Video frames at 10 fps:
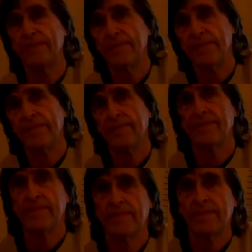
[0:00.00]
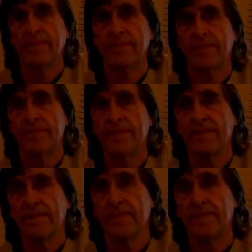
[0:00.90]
the role of a trainer is to create a